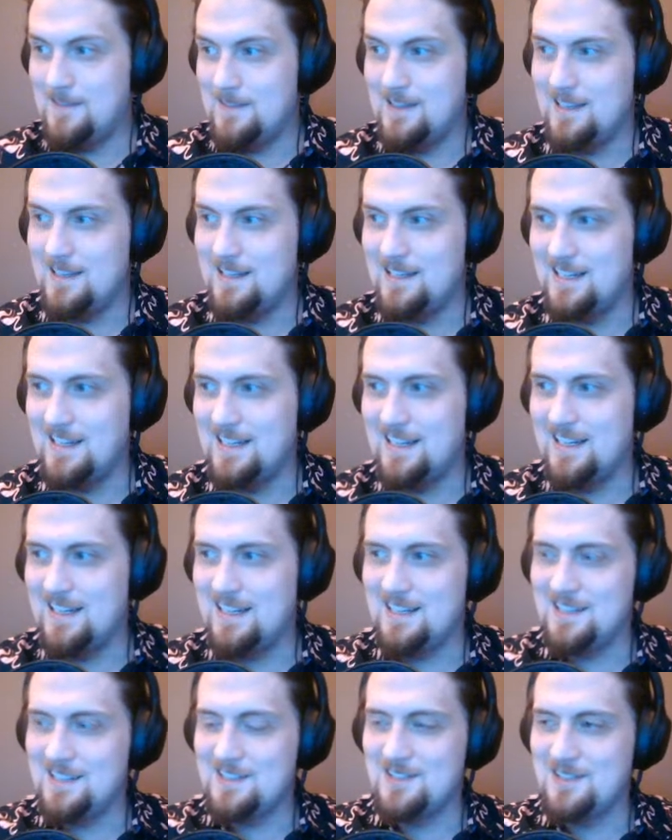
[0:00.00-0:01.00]

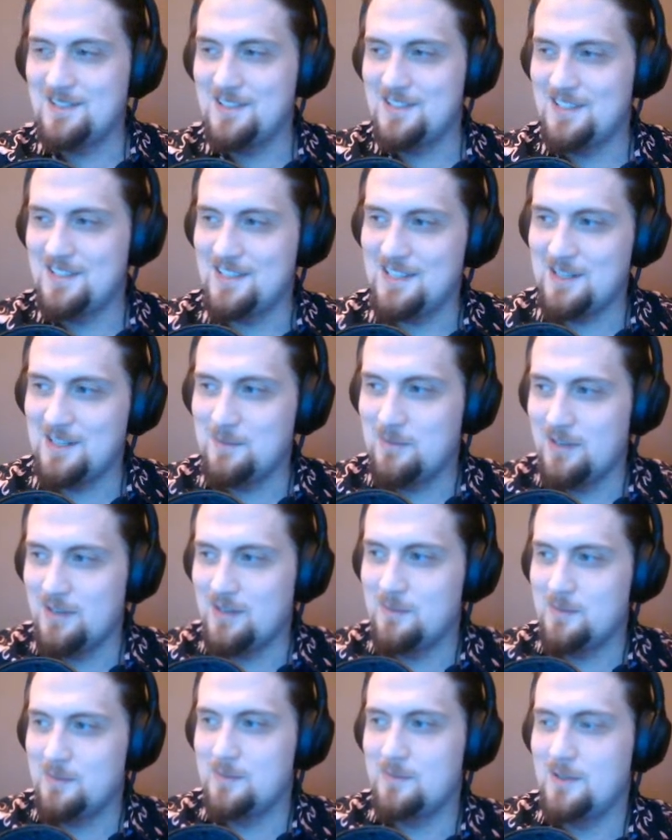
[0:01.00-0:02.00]
Suki says I can bring
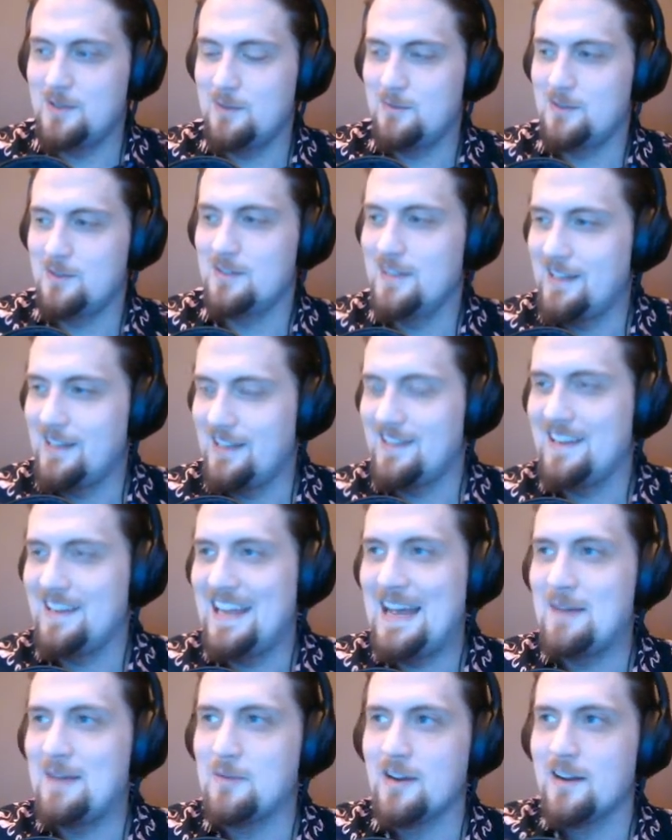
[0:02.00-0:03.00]
him in, but he won't like
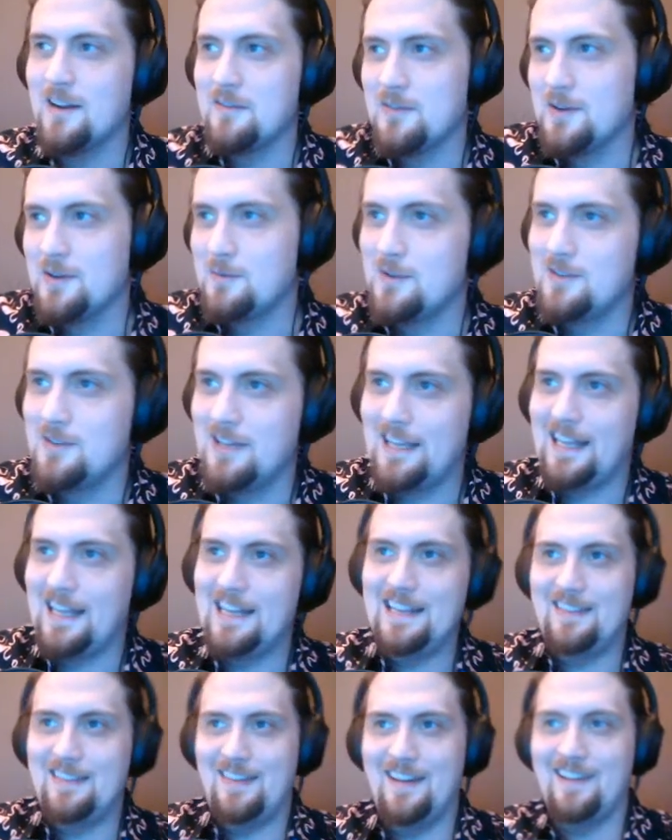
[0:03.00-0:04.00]
it. Whatever, he won't like
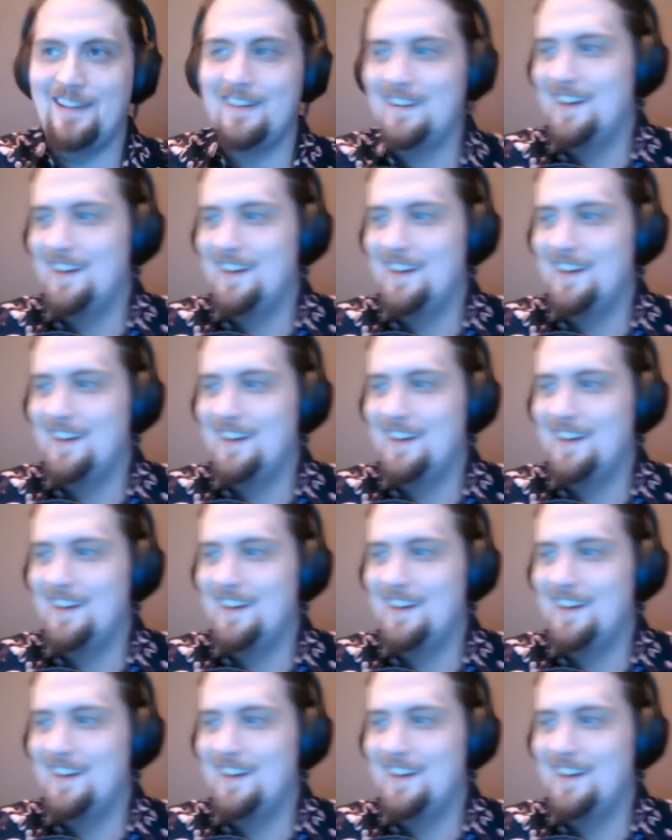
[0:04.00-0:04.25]
anything.